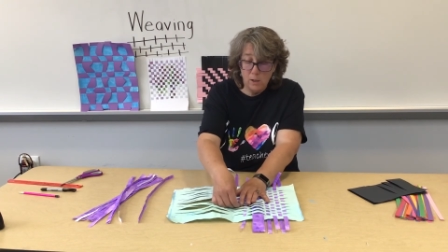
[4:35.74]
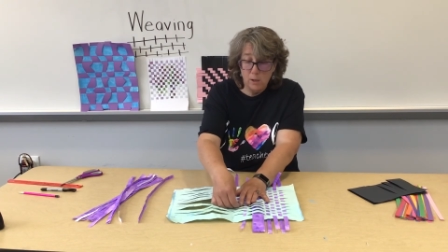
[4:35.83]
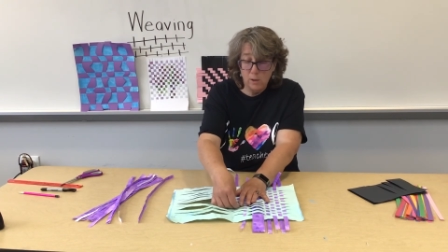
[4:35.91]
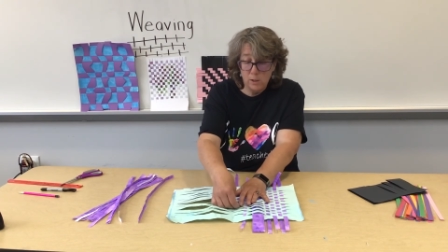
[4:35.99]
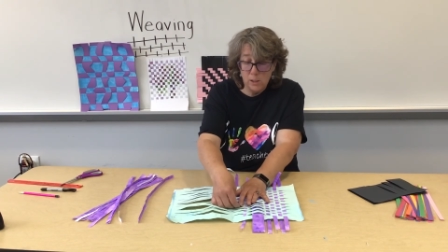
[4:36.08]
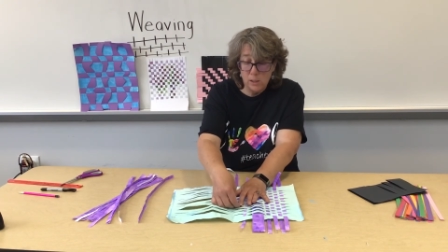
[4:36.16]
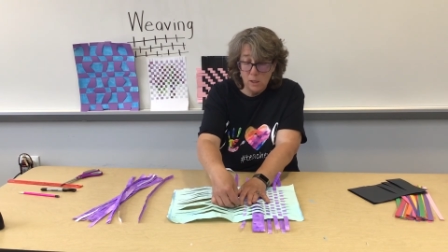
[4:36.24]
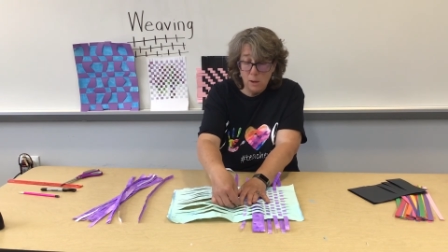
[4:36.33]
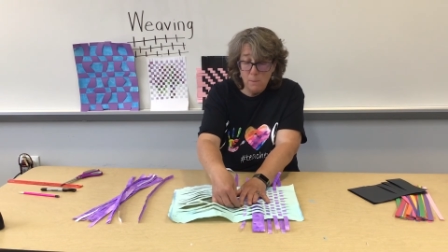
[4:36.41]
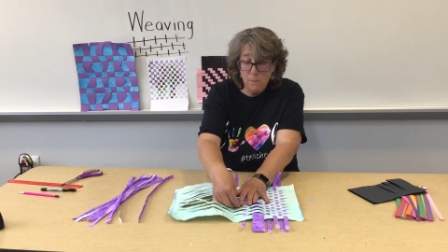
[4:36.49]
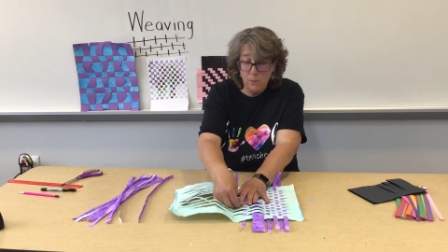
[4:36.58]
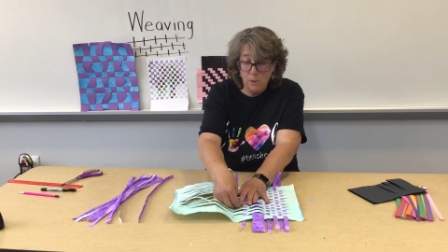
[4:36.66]

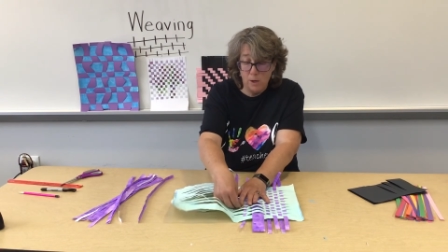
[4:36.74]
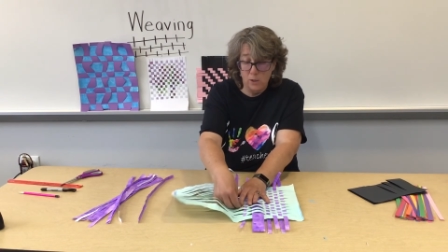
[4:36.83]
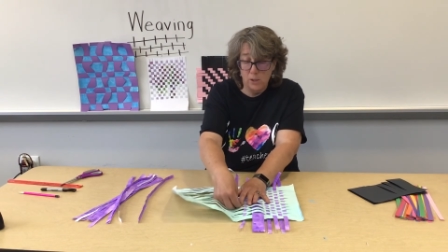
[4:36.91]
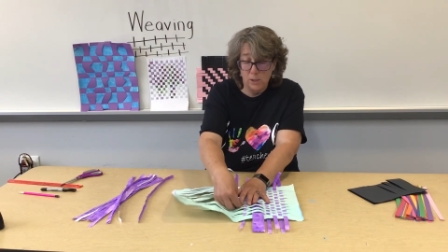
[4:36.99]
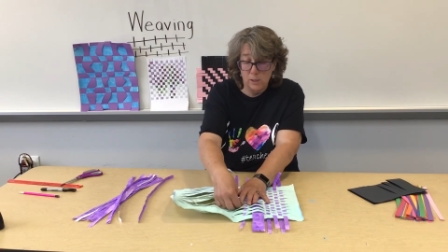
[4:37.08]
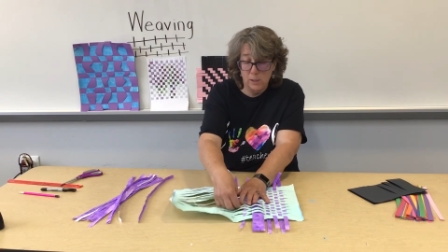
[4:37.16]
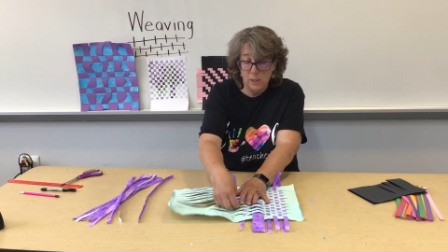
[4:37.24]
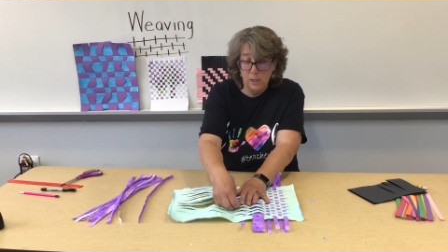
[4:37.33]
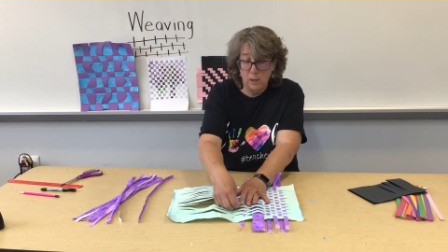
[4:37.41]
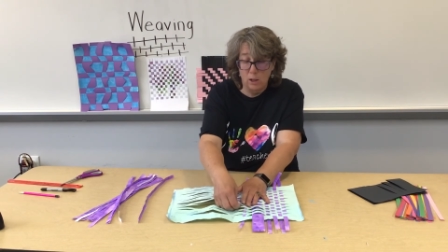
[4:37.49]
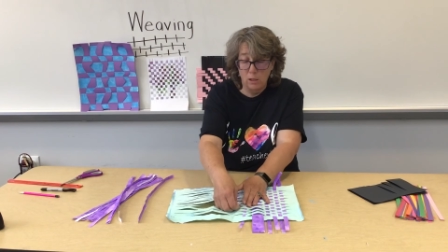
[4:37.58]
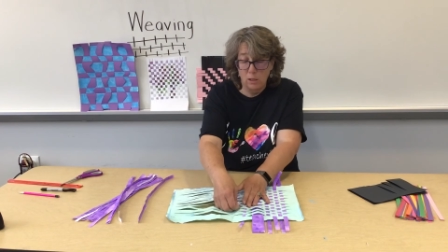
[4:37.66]
some projects take
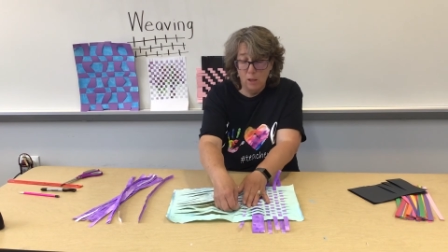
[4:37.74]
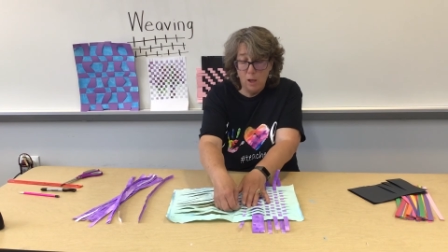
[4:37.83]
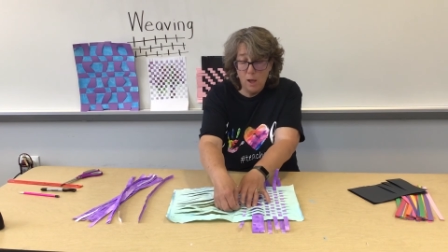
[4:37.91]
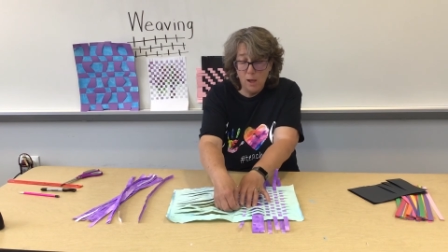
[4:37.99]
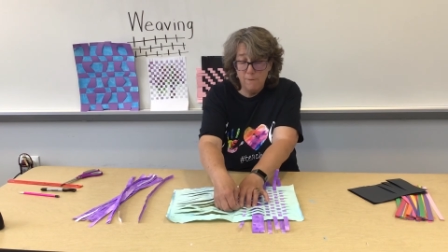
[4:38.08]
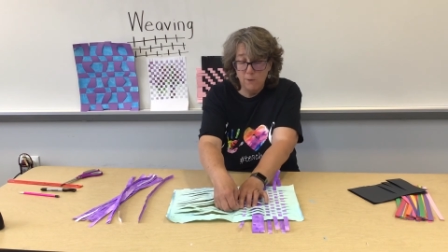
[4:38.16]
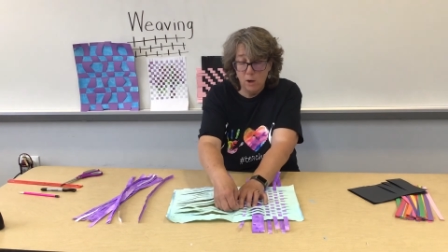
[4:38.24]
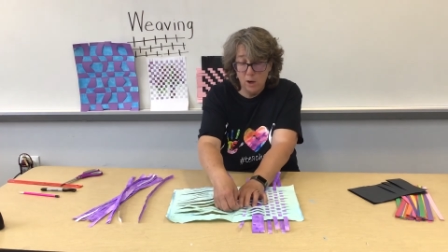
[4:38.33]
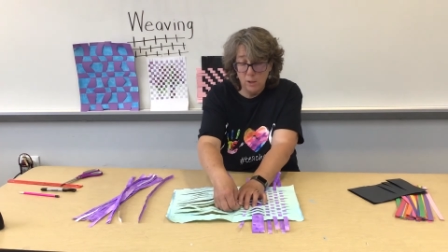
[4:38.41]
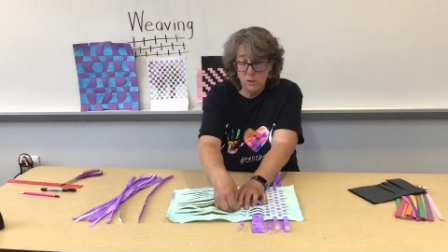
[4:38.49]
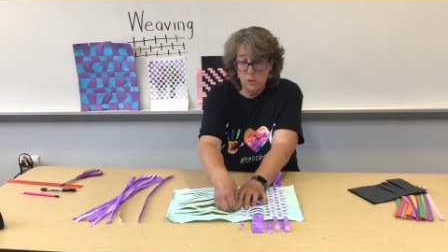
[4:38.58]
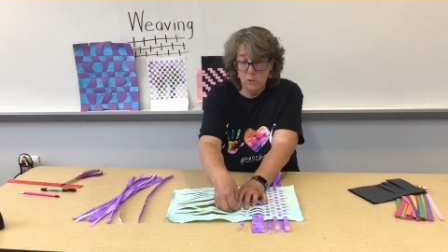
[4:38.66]
a lot of
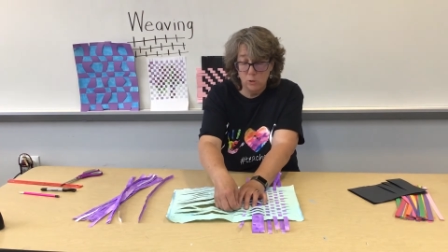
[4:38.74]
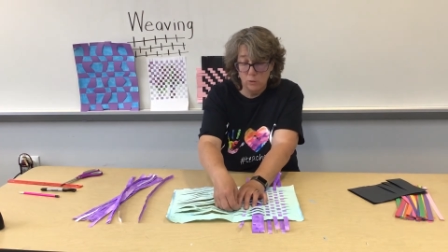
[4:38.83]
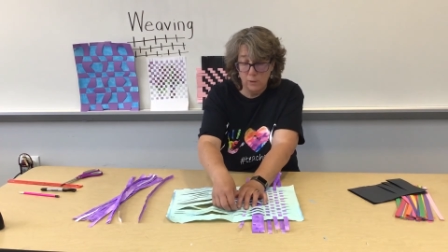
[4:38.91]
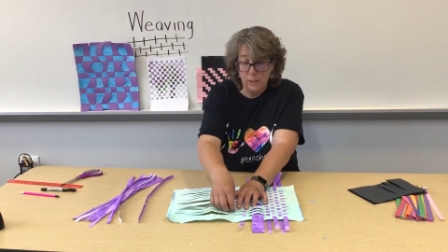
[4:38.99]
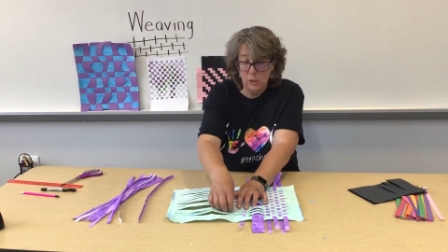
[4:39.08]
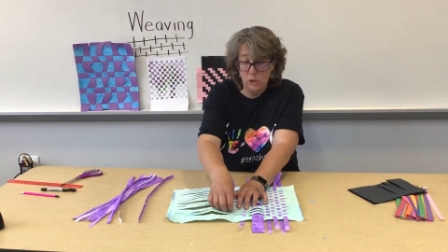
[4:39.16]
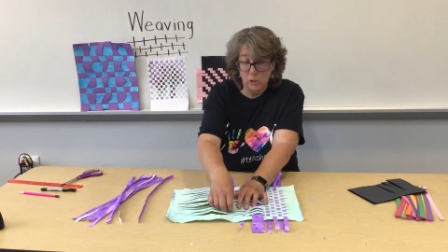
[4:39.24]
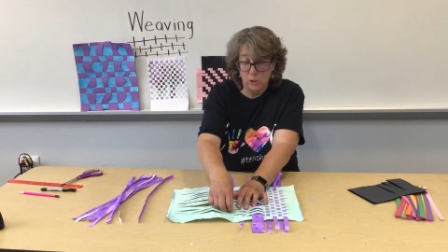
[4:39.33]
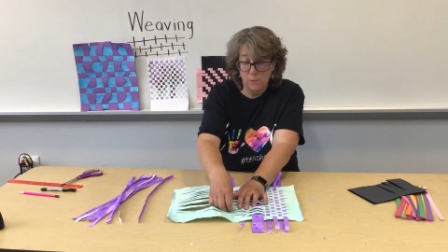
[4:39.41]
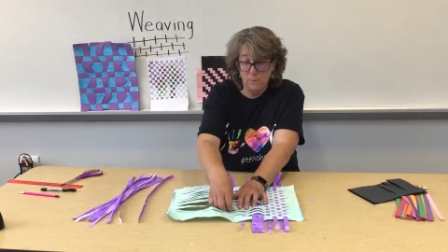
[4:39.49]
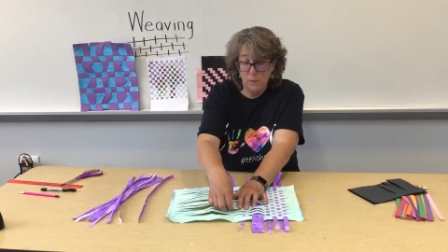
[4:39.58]
concentration,